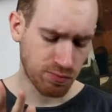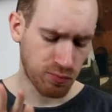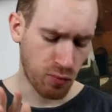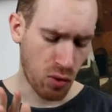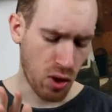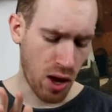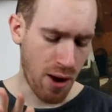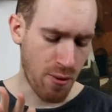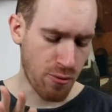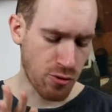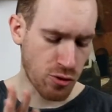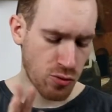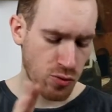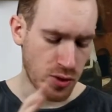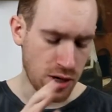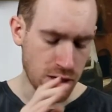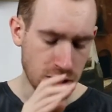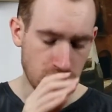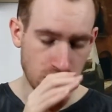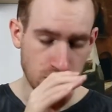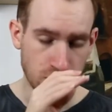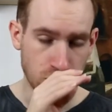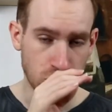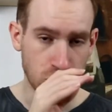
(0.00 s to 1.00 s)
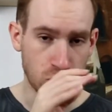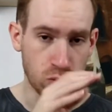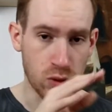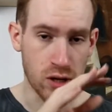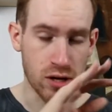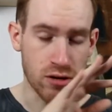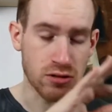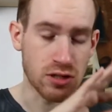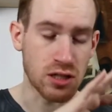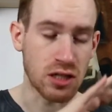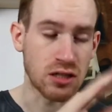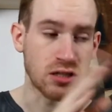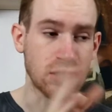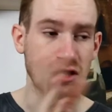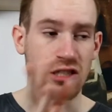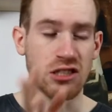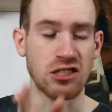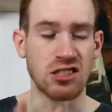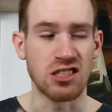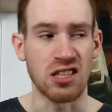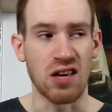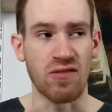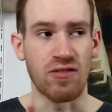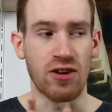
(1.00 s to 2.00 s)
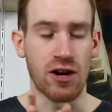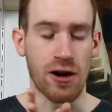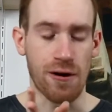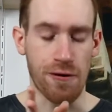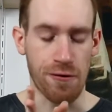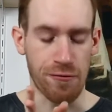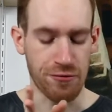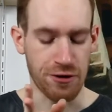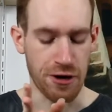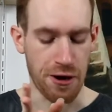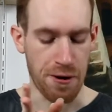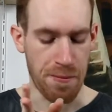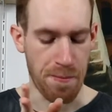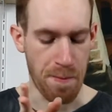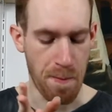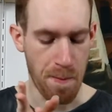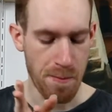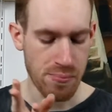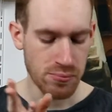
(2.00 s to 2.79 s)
I would rate them between 6 and 7 out of 10.